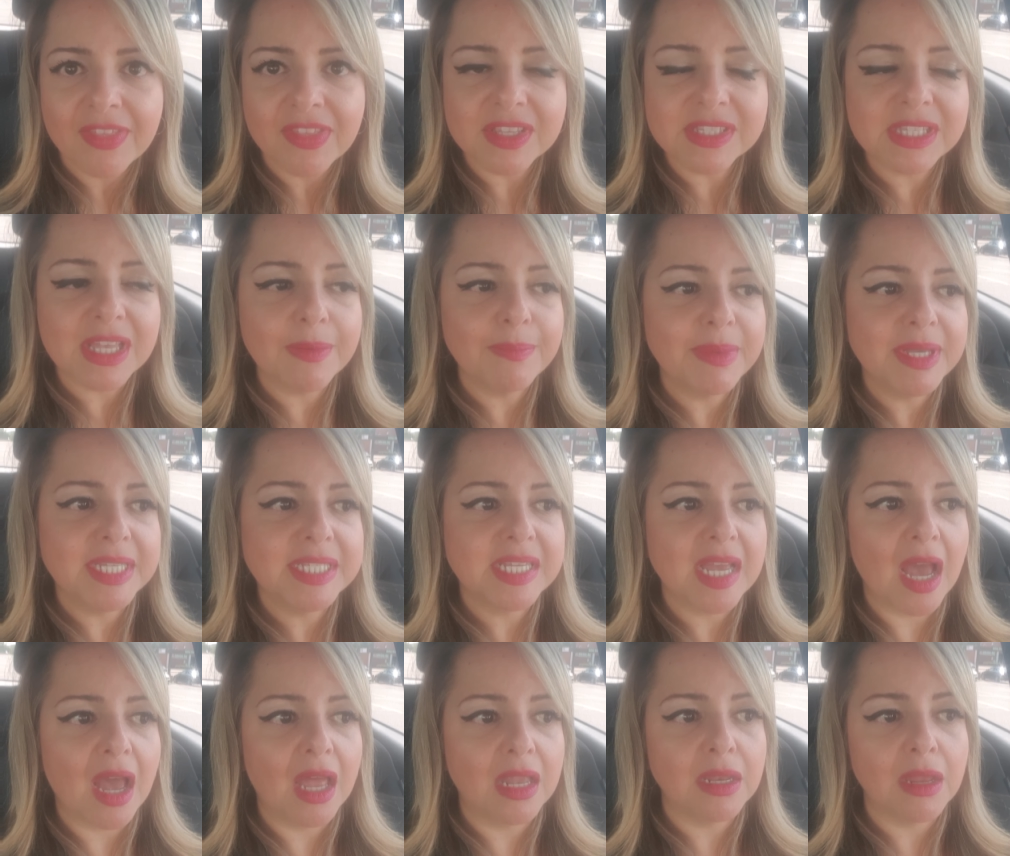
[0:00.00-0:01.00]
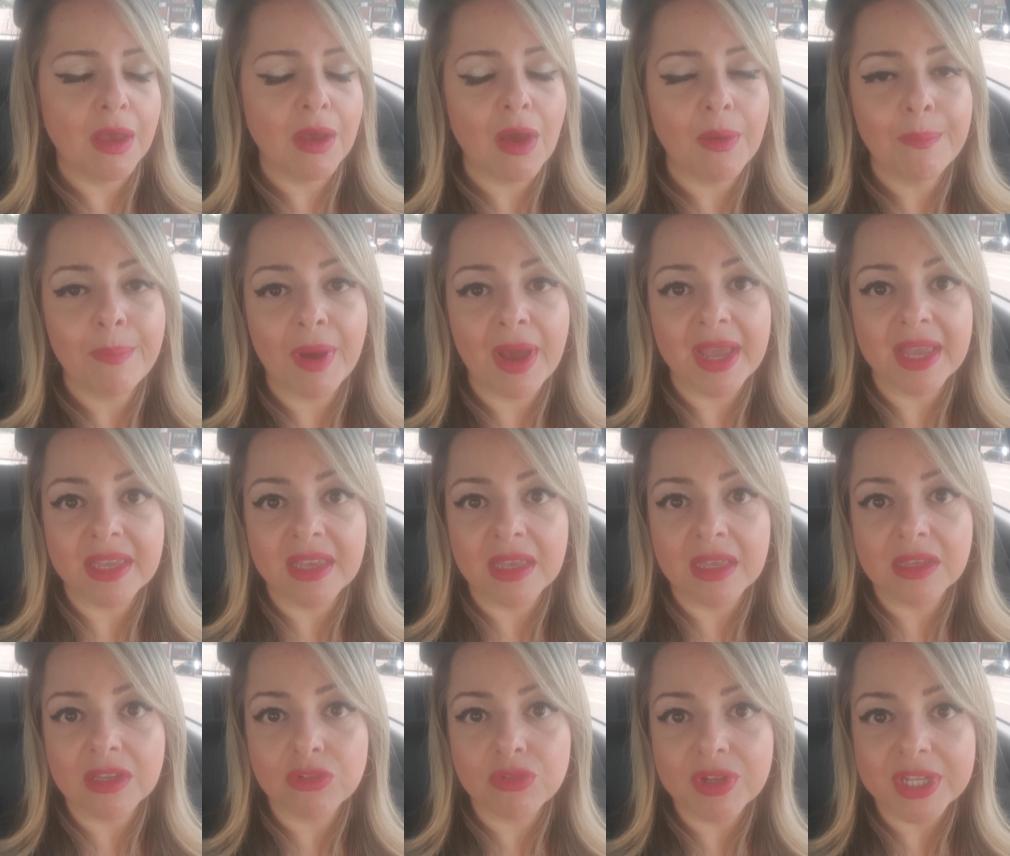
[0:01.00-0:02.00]
This can be done
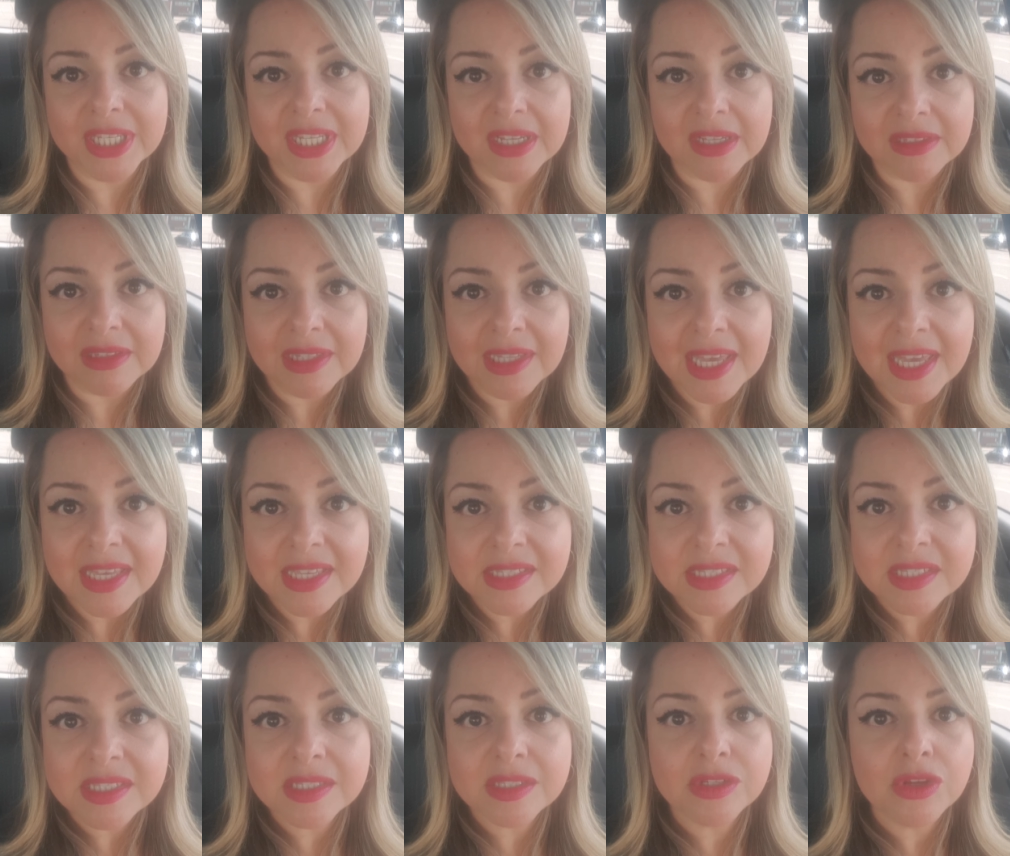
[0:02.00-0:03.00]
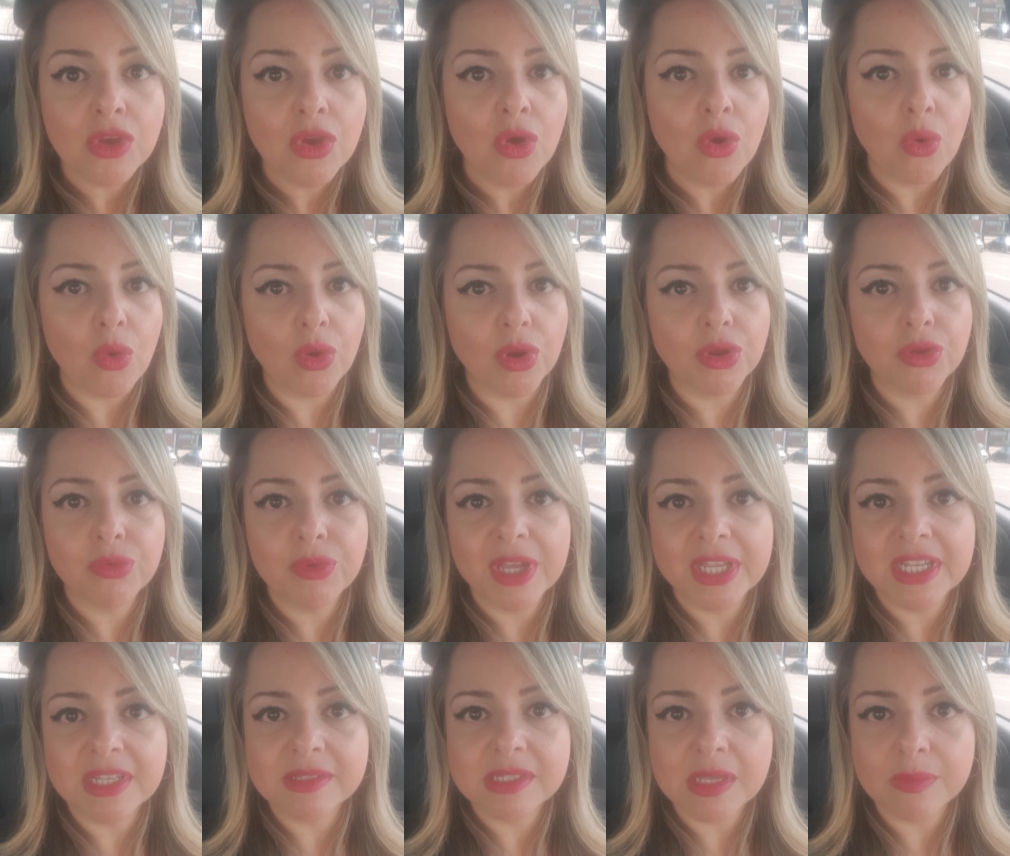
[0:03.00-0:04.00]
by creating a list, or
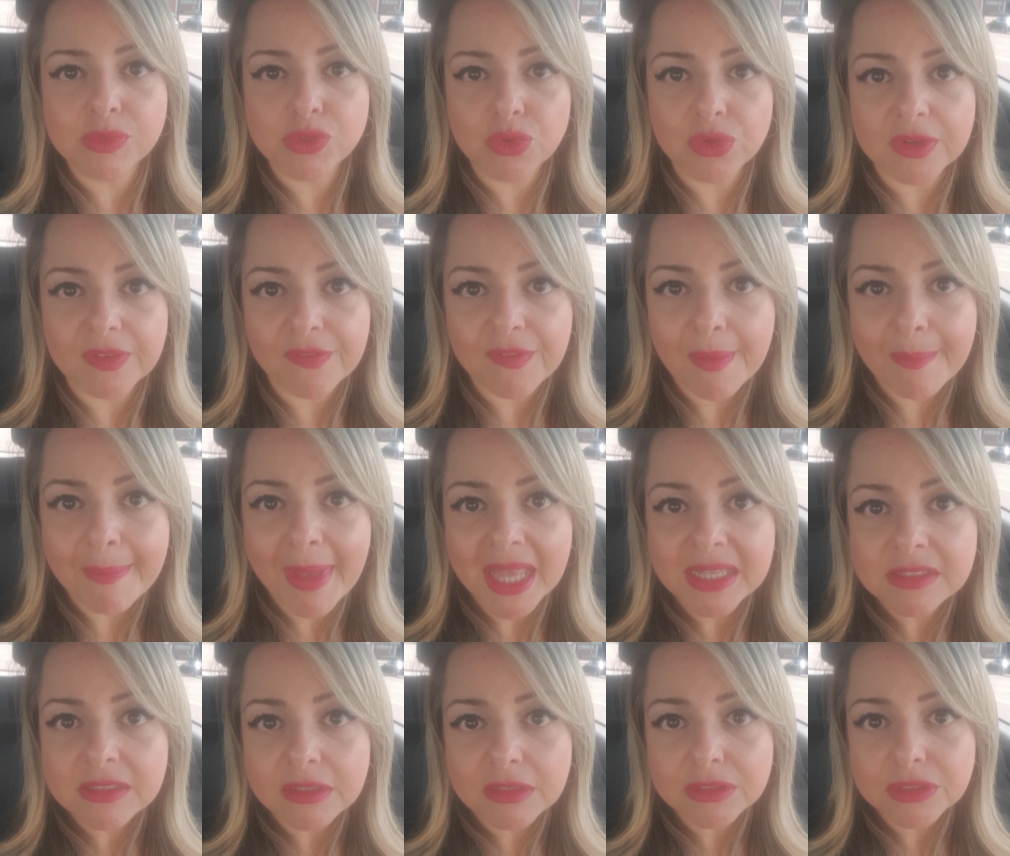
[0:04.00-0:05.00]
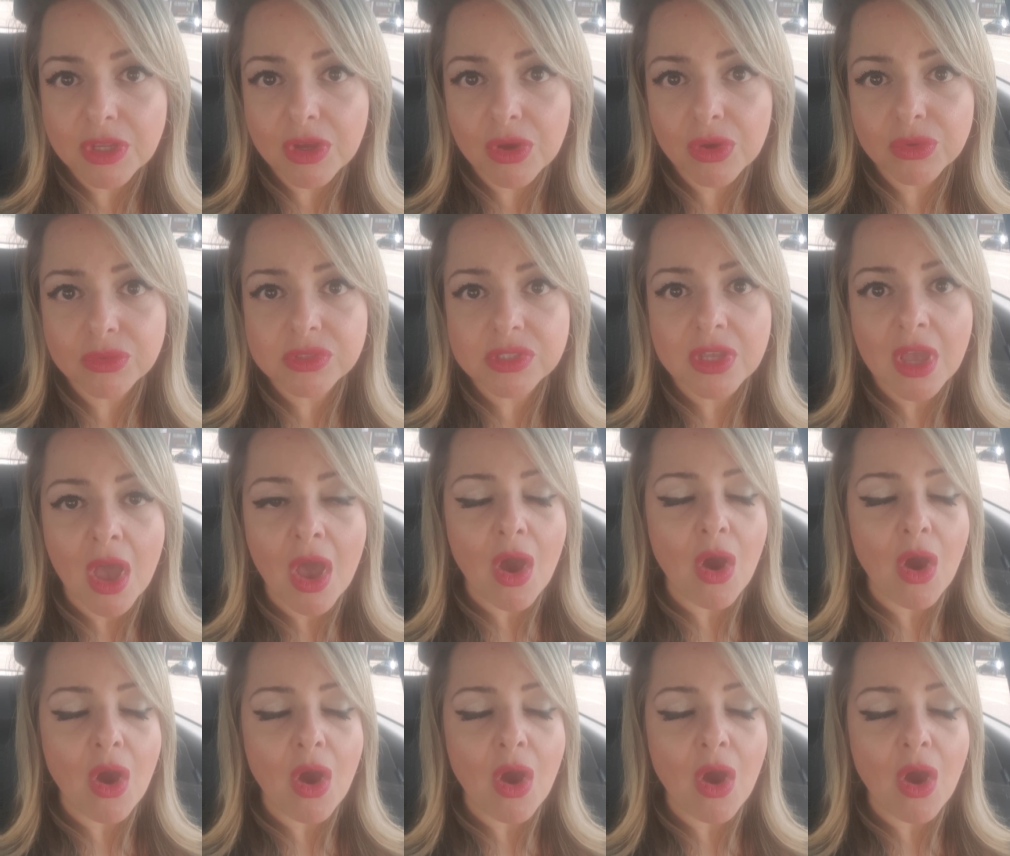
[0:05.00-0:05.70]
creating some sort of a mental note,